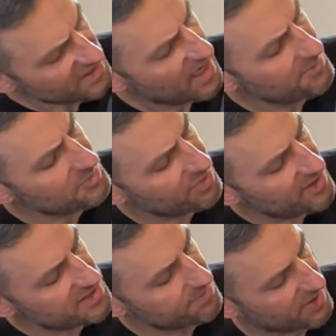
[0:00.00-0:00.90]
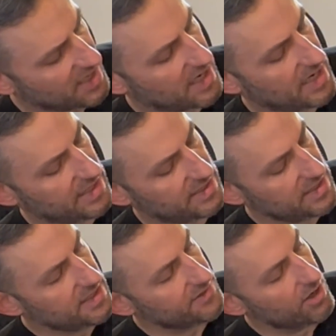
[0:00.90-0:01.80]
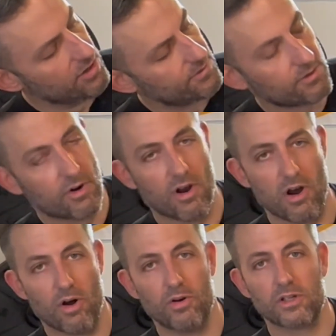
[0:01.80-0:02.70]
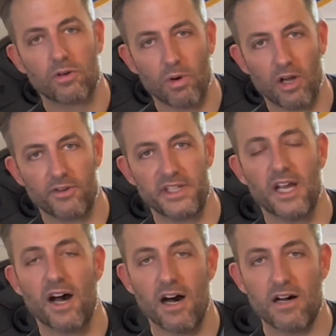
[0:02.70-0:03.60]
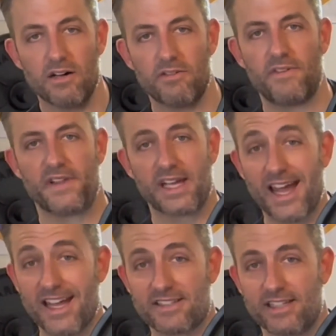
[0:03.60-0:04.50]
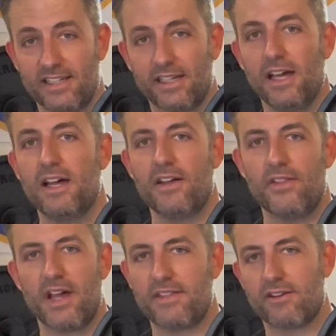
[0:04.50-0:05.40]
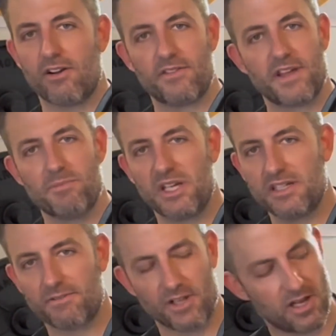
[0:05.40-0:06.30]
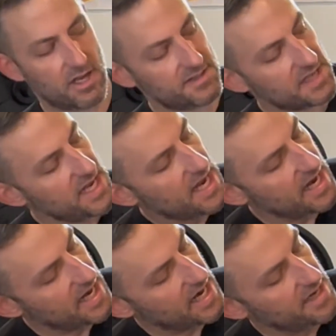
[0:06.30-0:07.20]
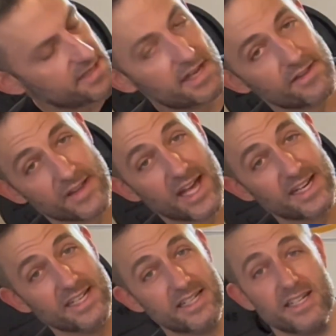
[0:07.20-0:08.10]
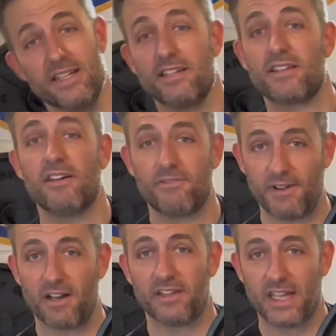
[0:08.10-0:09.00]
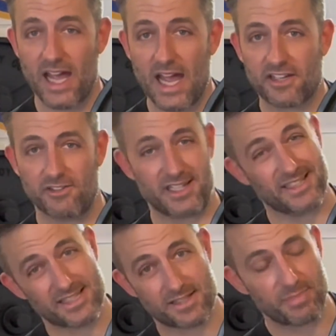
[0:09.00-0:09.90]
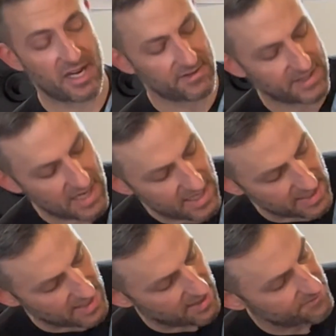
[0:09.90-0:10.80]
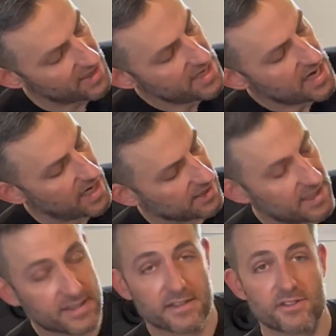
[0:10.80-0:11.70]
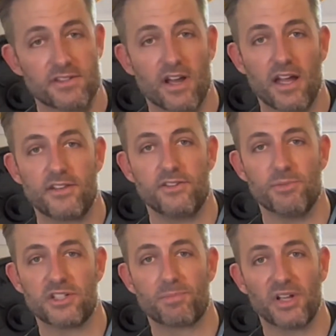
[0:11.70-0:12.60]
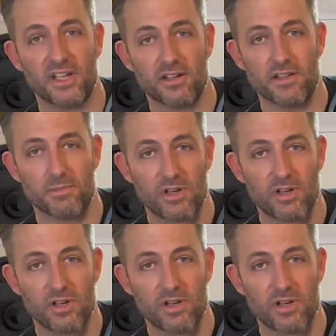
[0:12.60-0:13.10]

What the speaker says: I'm impressed by the overall quality of the casting, that there aren't that many flaws, and that it is fairly accurate, at least the pair that I have. I like that there's not too much play on the